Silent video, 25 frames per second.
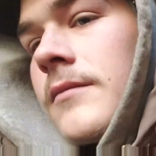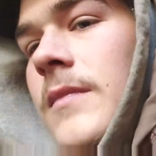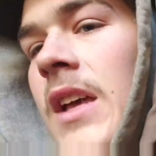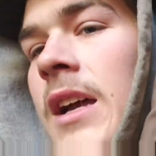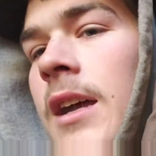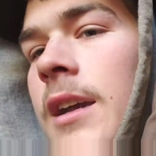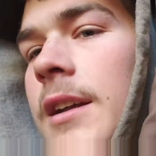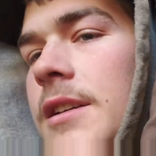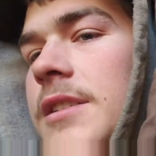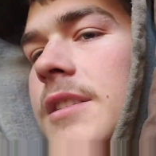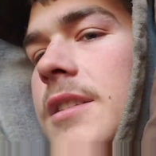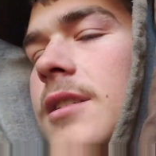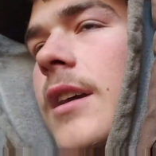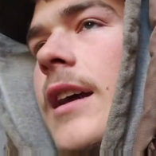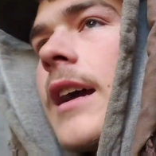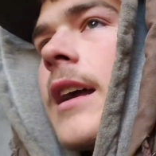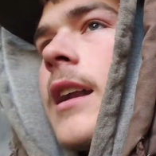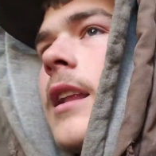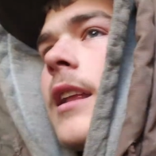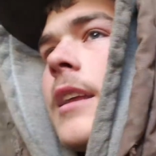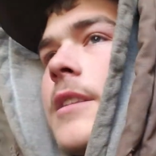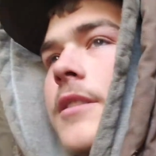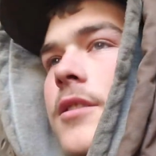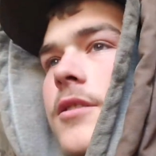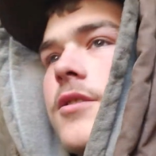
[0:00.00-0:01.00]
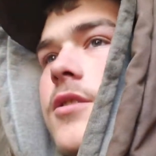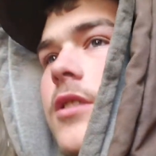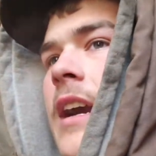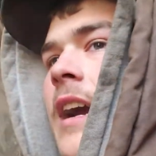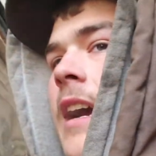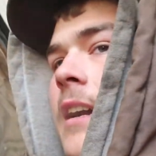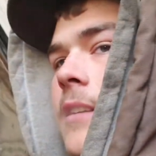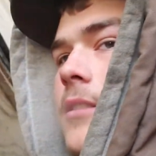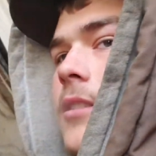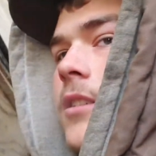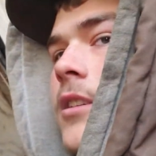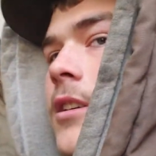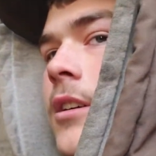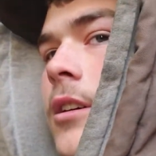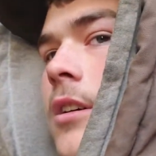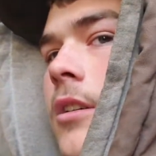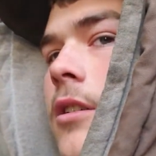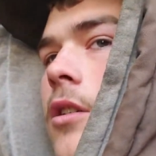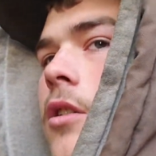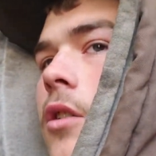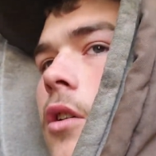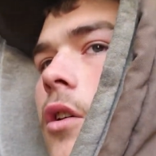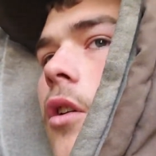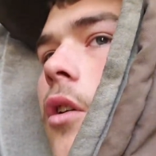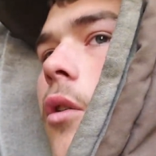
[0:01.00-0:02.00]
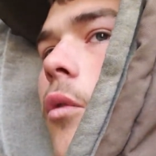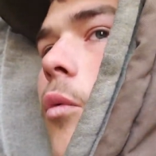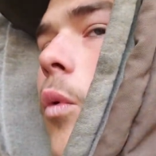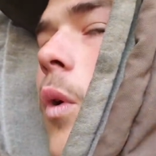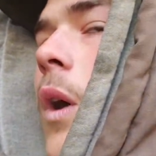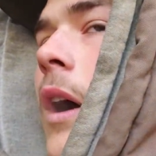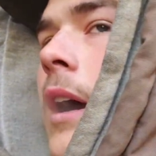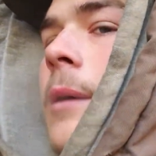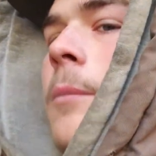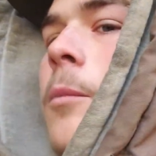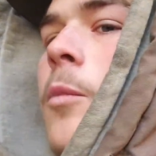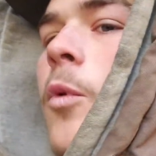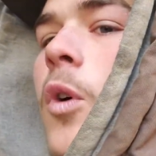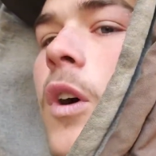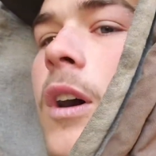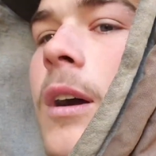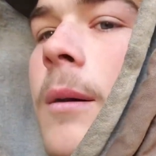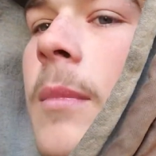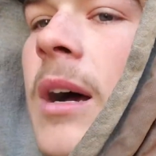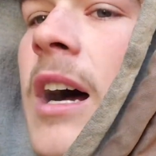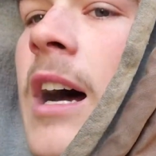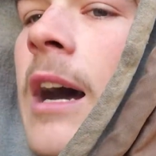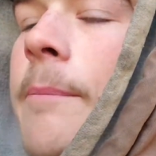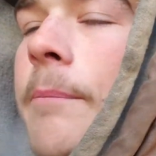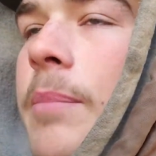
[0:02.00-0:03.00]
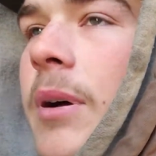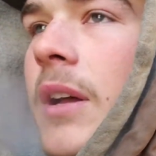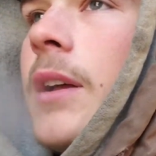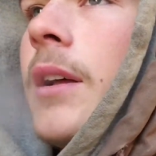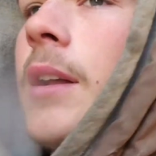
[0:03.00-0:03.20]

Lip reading: Now you still gotta let the tractor warm up.